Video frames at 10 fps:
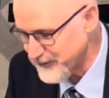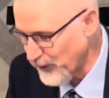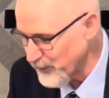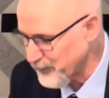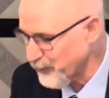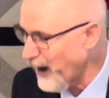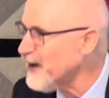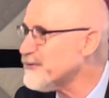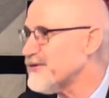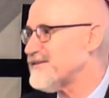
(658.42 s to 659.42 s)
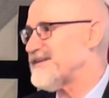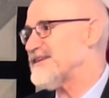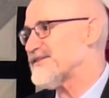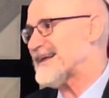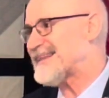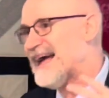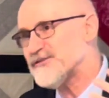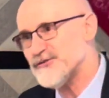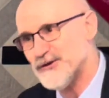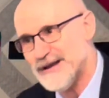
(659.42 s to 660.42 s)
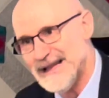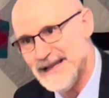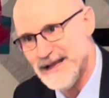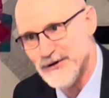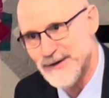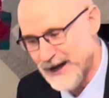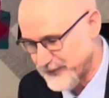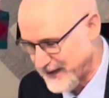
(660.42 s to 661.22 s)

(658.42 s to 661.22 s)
So with prophecies like that circulating around